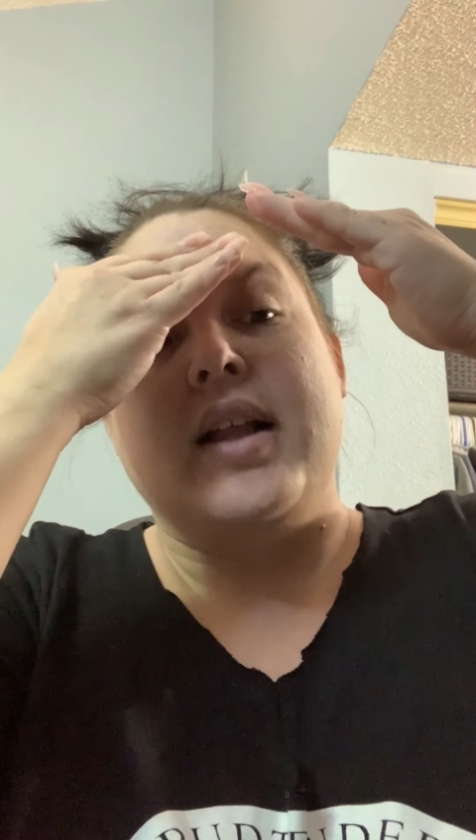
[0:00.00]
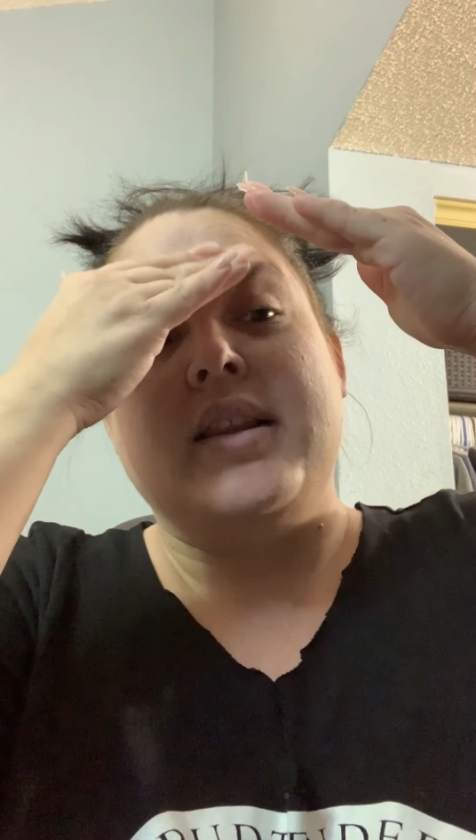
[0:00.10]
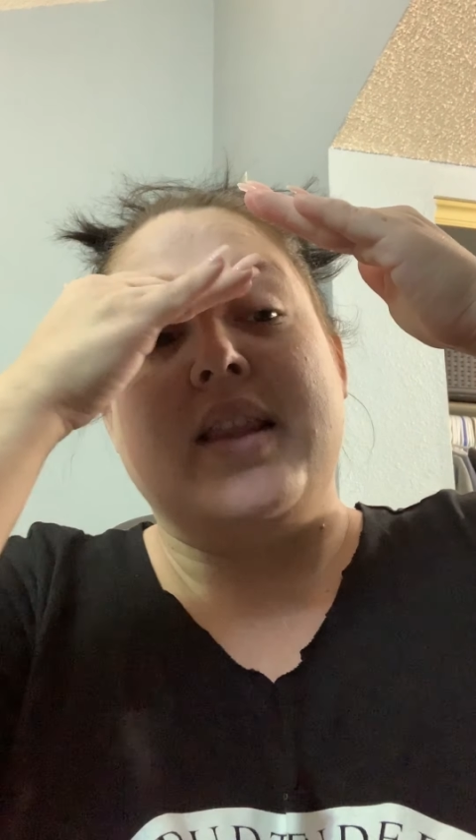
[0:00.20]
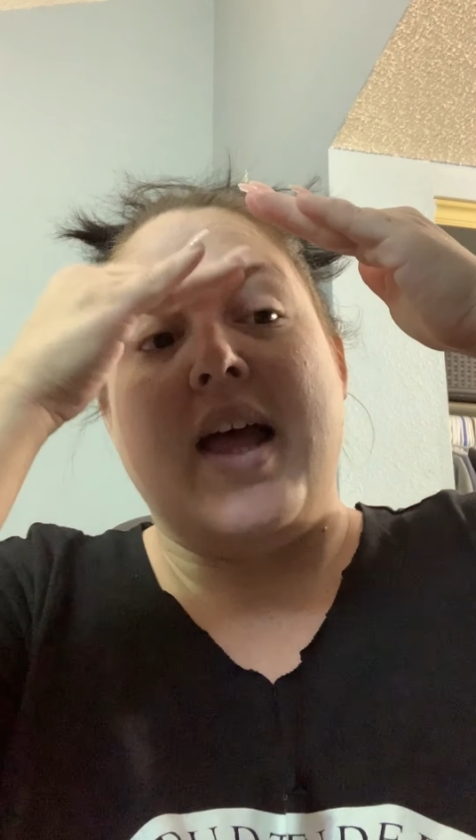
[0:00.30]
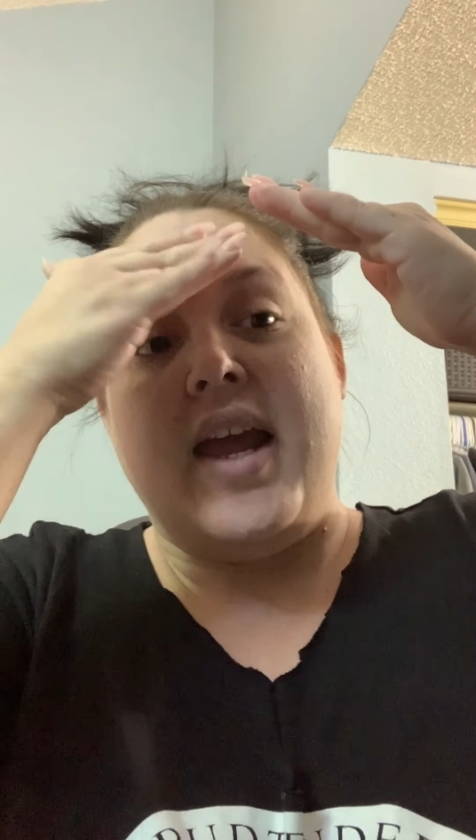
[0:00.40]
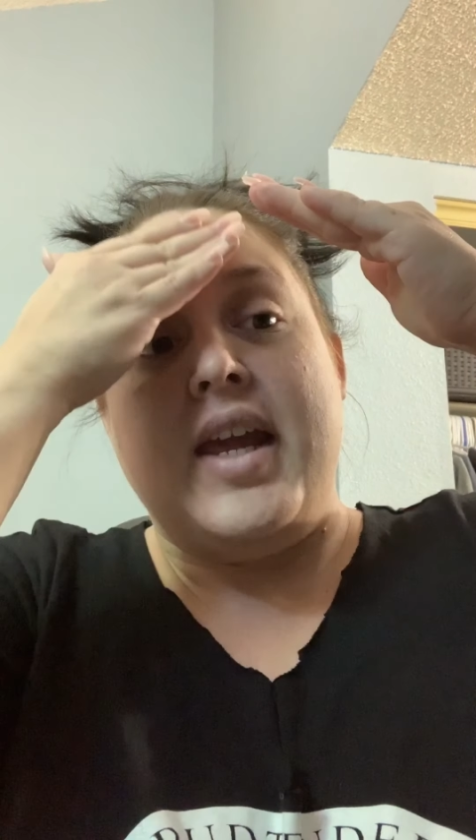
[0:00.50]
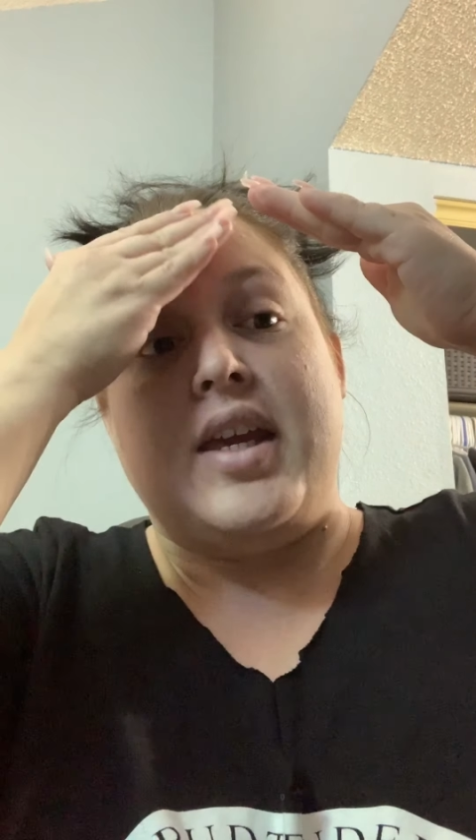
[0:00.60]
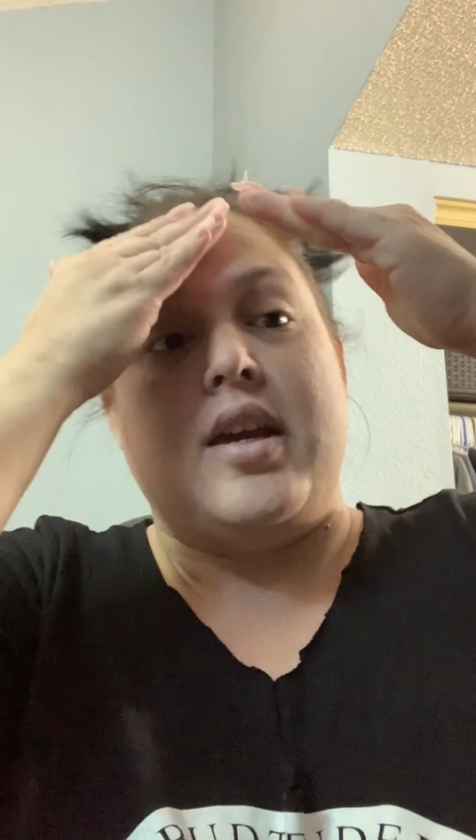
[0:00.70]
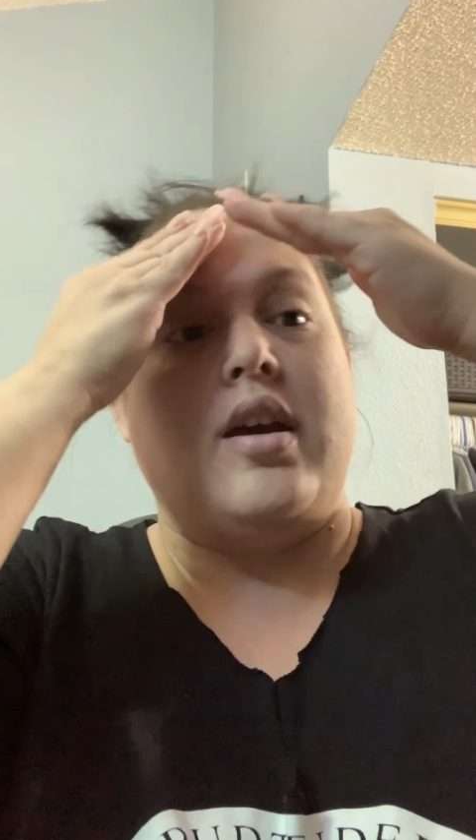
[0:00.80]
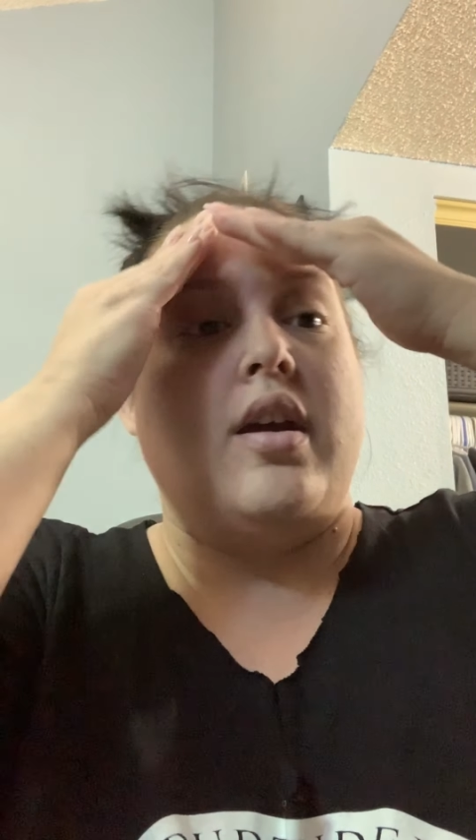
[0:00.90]

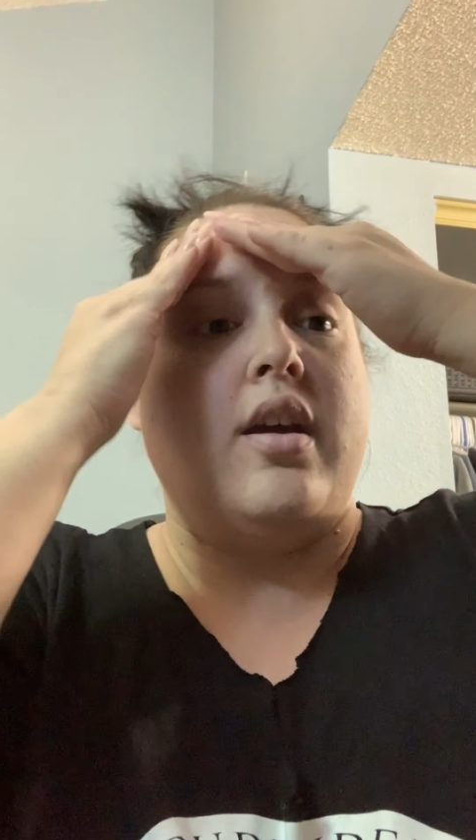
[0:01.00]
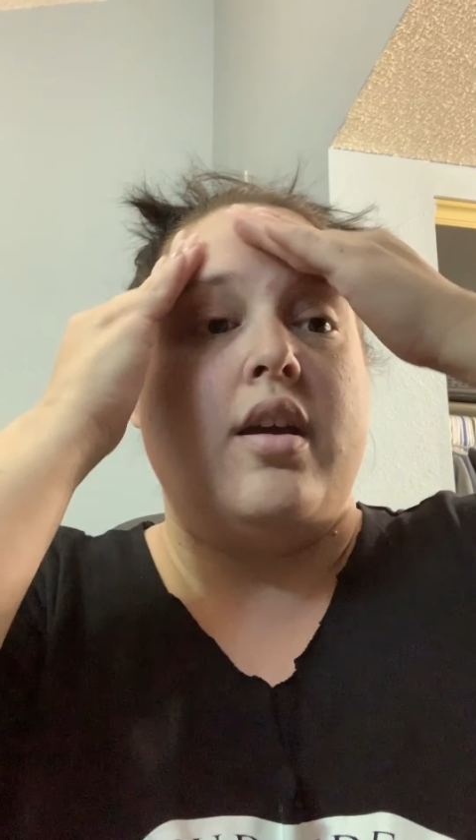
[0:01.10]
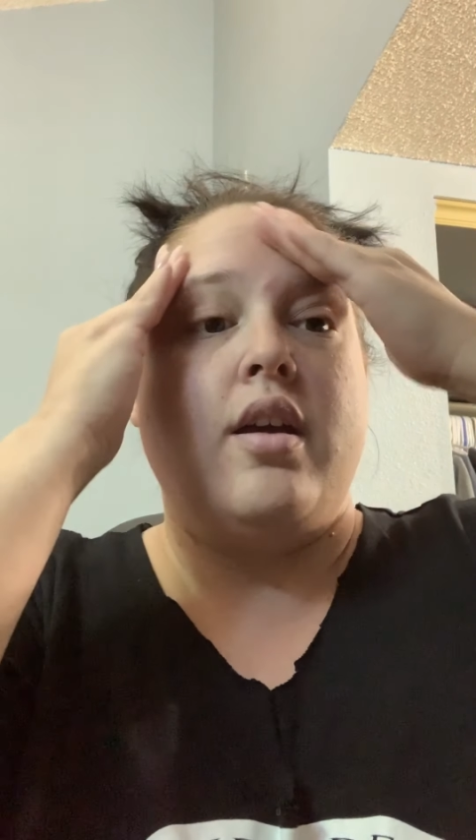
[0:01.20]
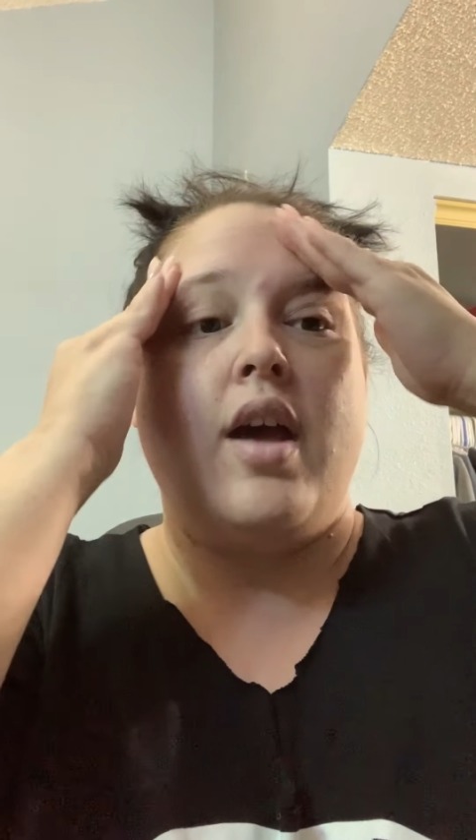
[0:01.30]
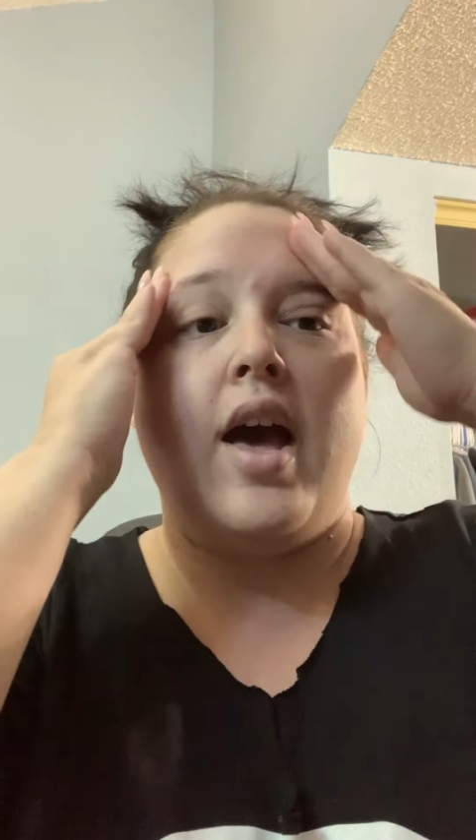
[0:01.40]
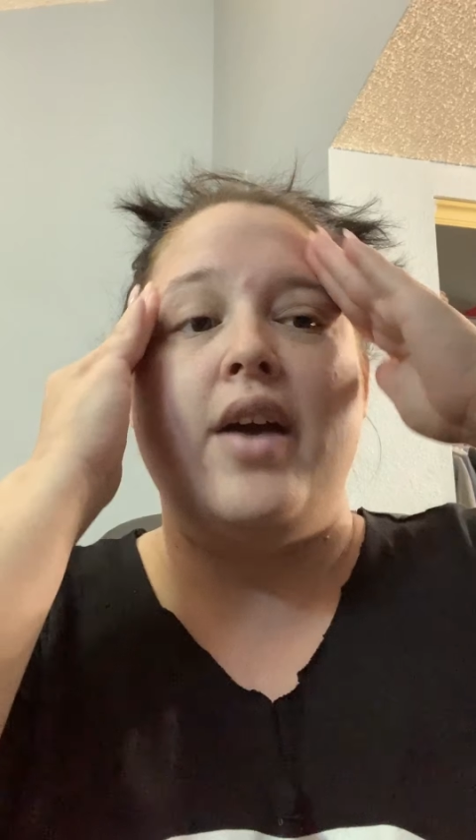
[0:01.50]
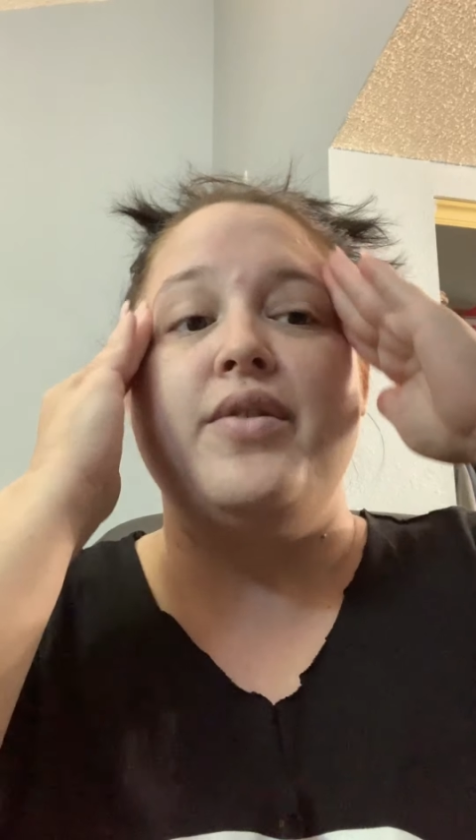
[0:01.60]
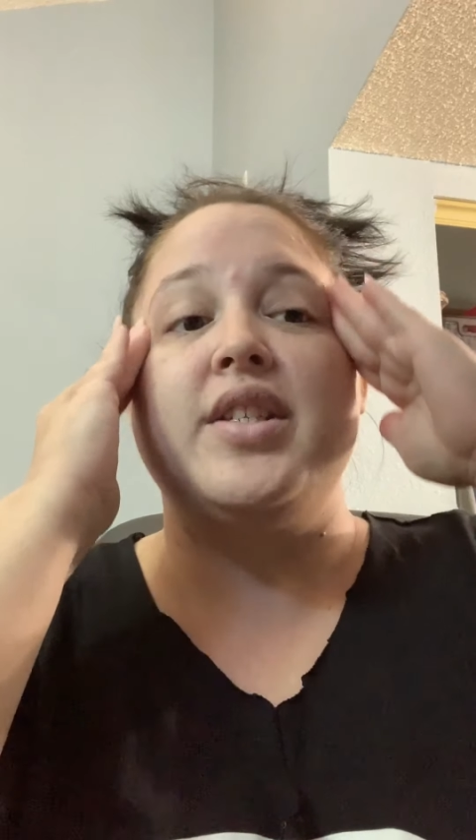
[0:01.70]
like I've